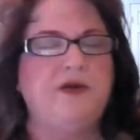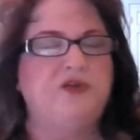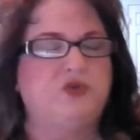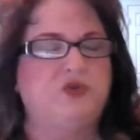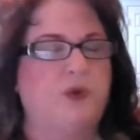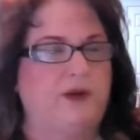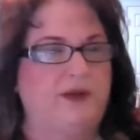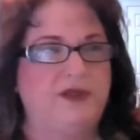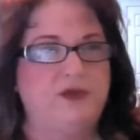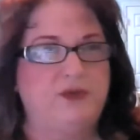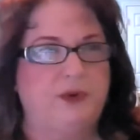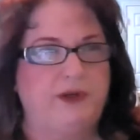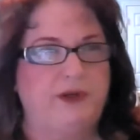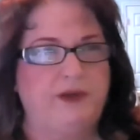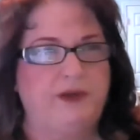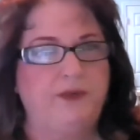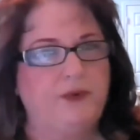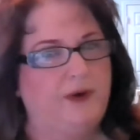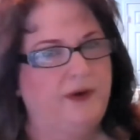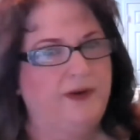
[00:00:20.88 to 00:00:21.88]

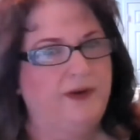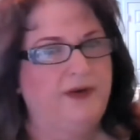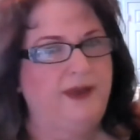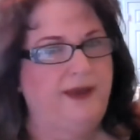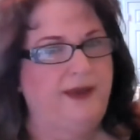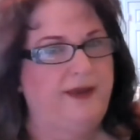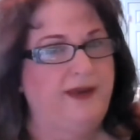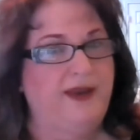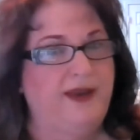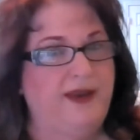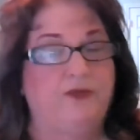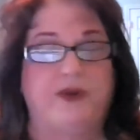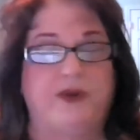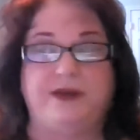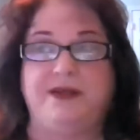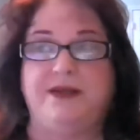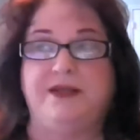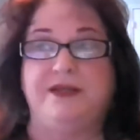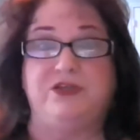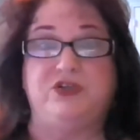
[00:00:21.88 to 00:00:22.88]
2021, and getting
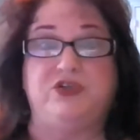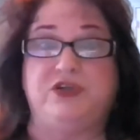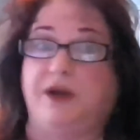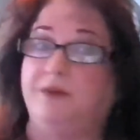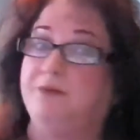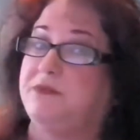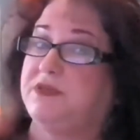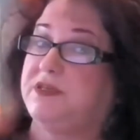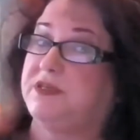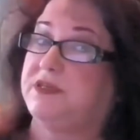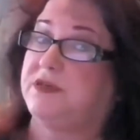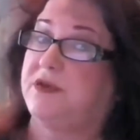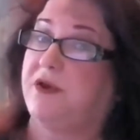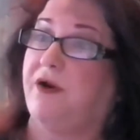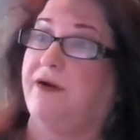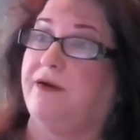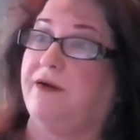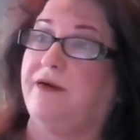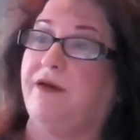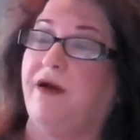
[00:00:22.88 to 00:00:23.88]
ready to
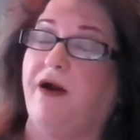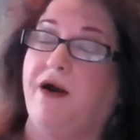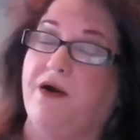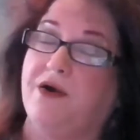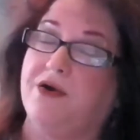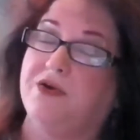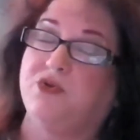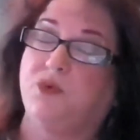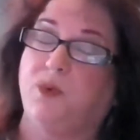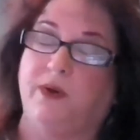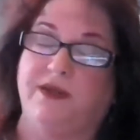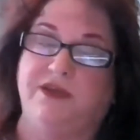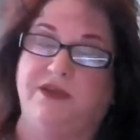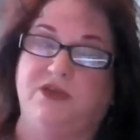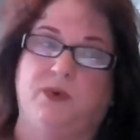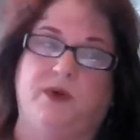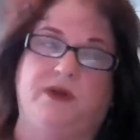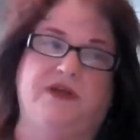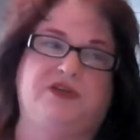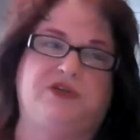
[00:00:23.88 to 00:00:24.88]
jumpstart our
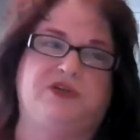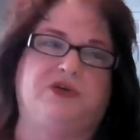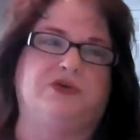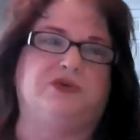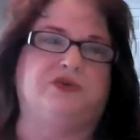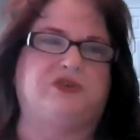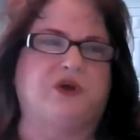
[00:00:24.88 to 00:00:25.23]
2022.